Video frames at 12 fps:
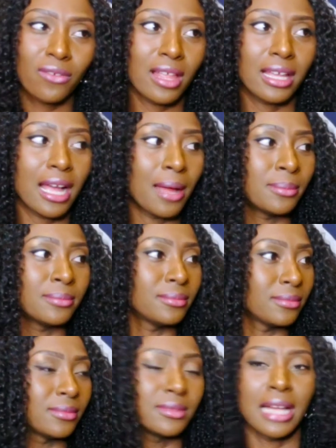Like
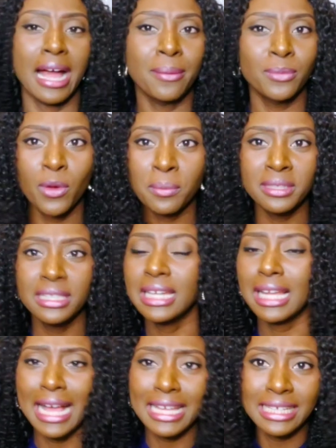I'm normally,
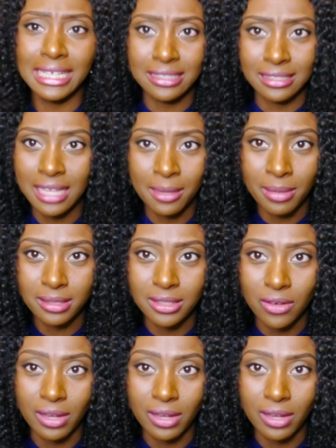like, I can entertain myself.